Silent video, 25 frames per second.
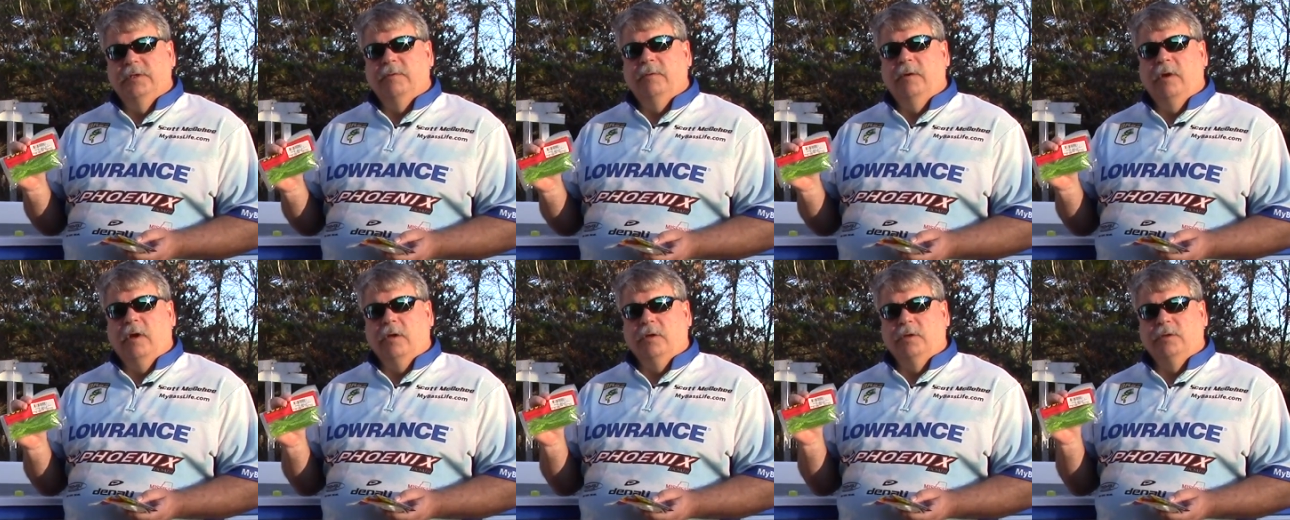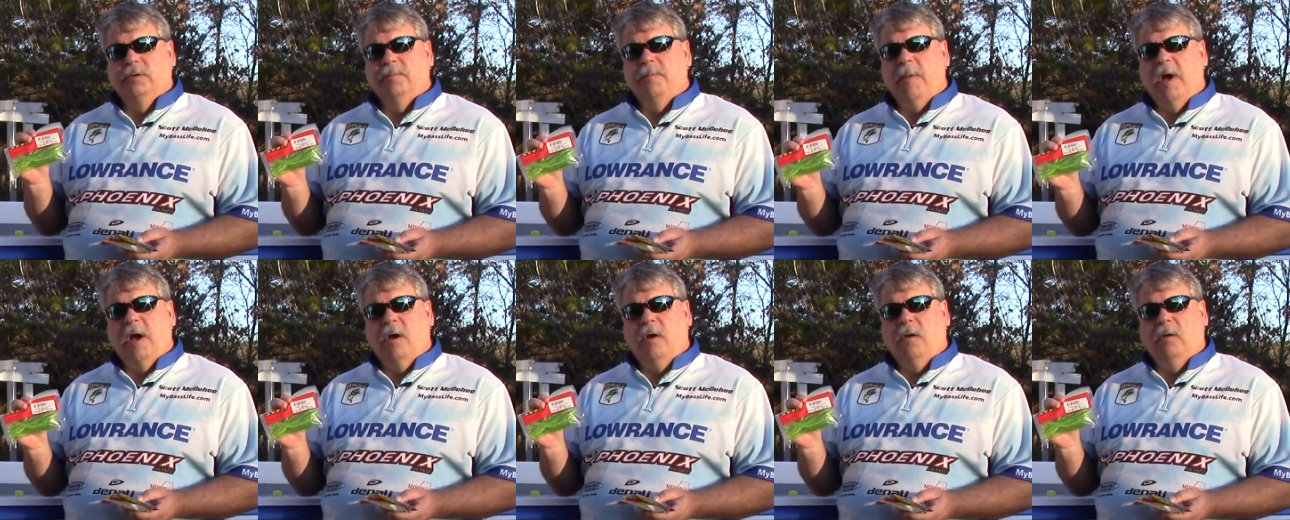a
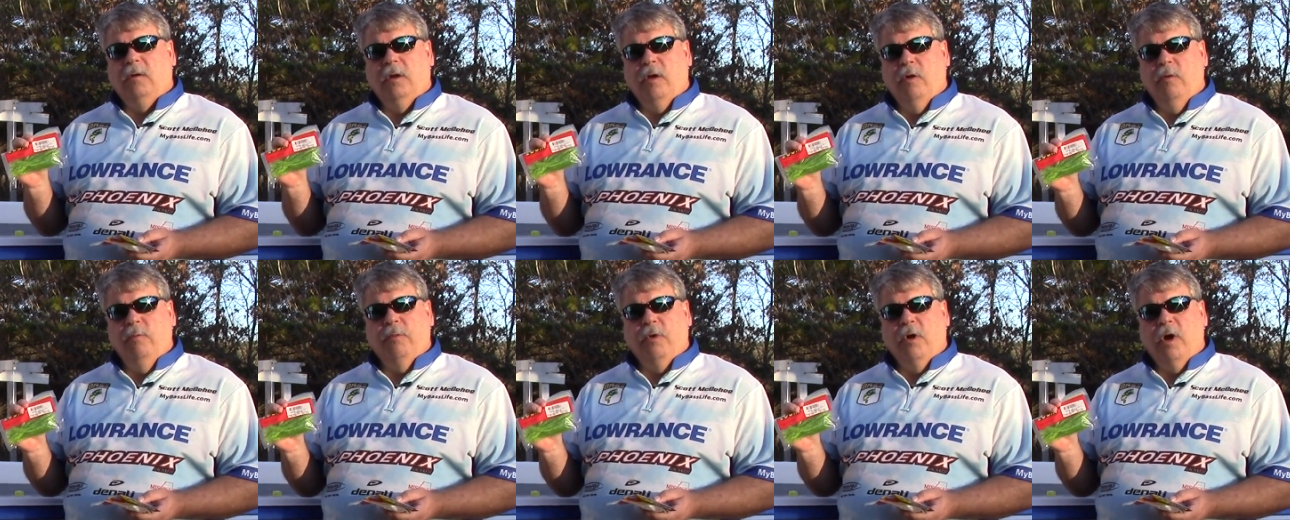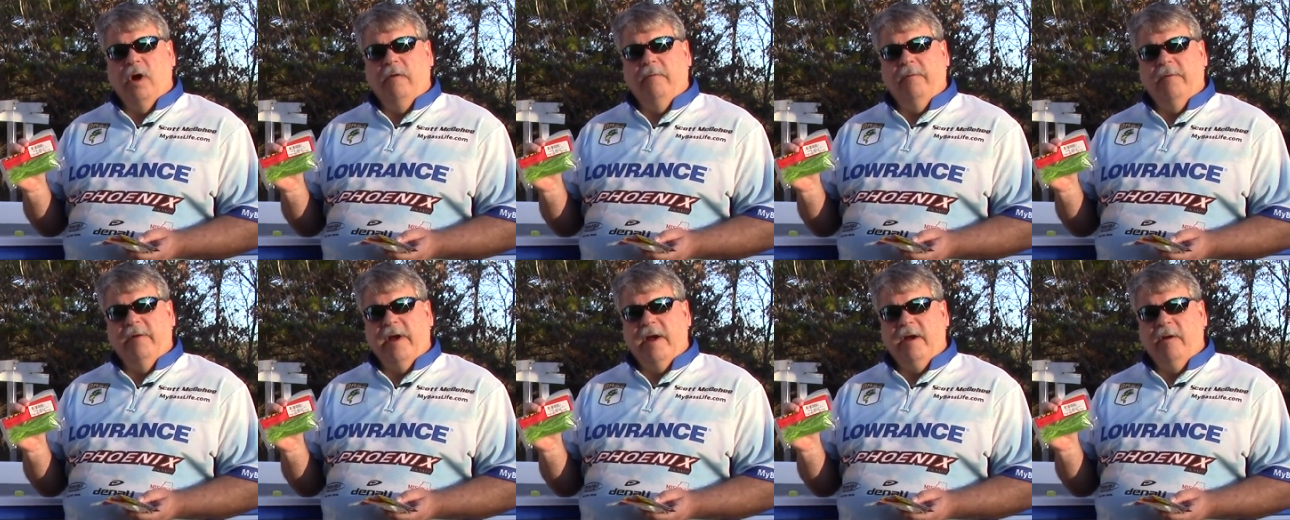small,
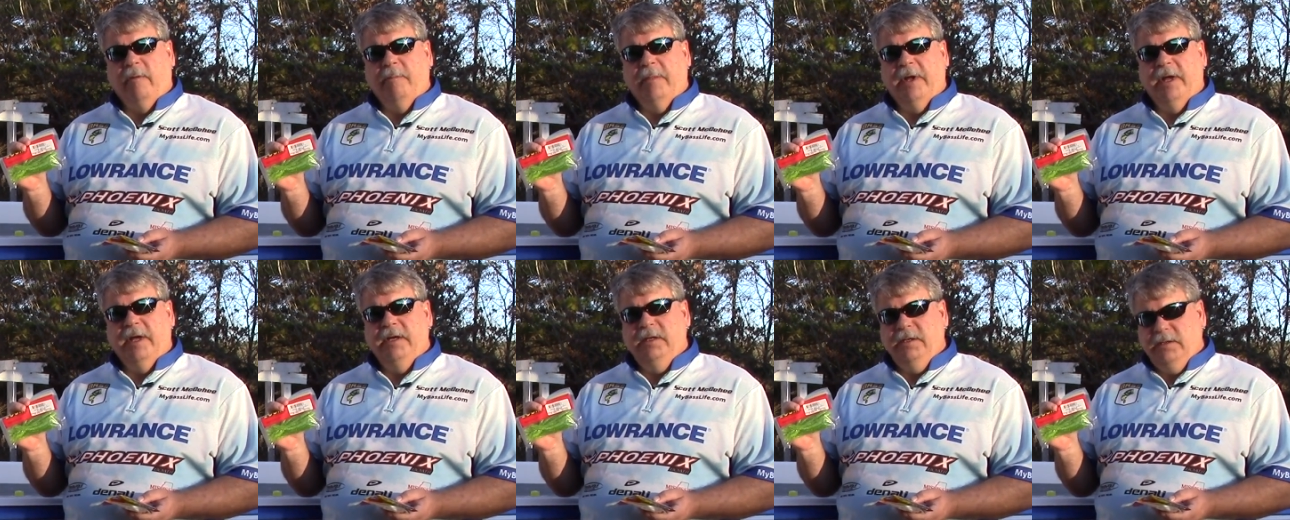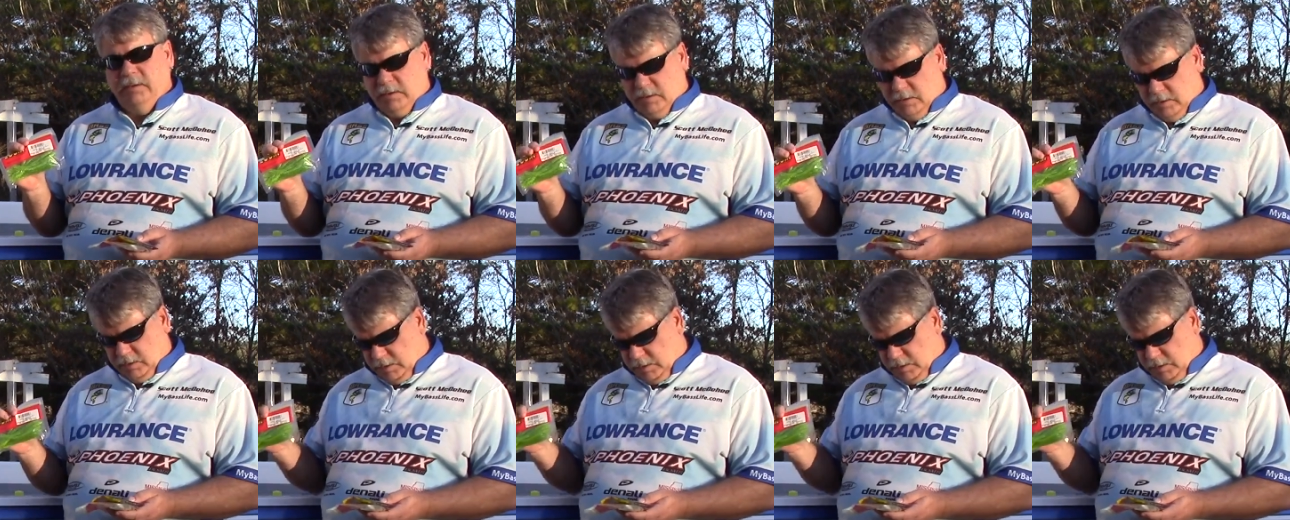low-profile bait.